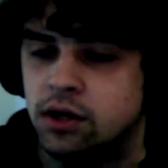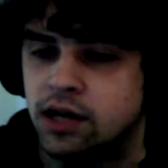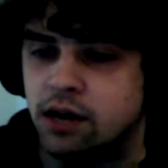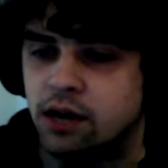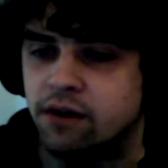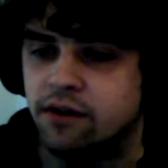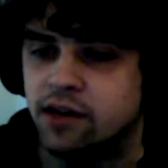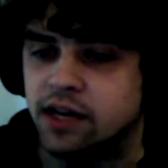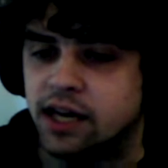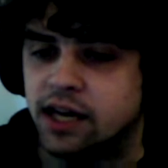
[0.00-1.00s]
now I feel
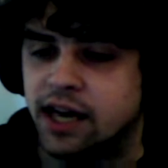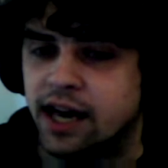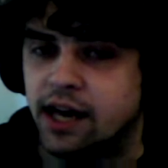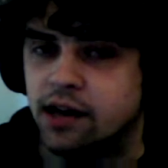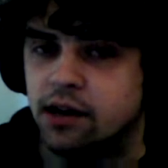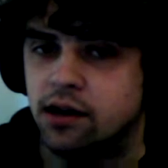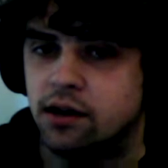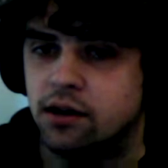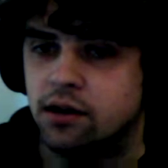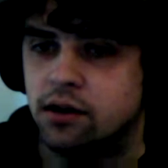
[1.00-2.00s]
like I can
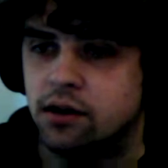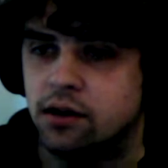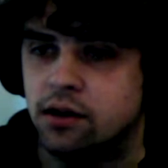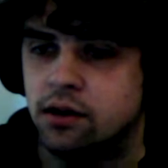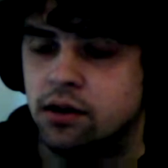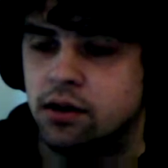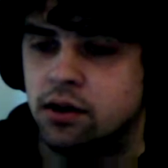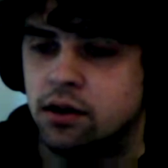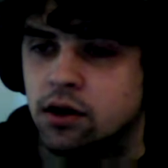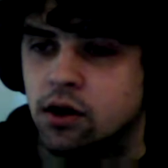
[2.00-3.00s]

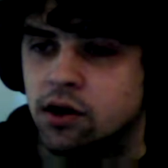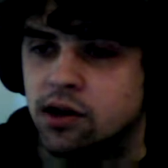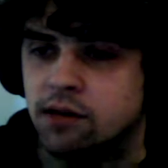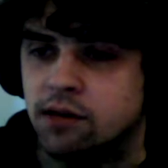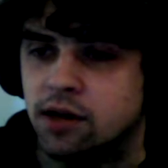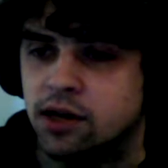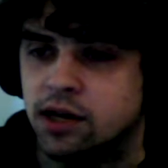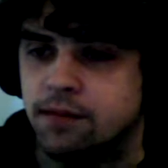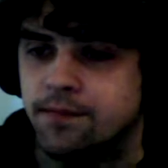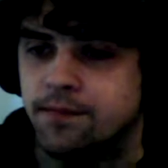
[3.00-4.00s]
Colligan's Command him.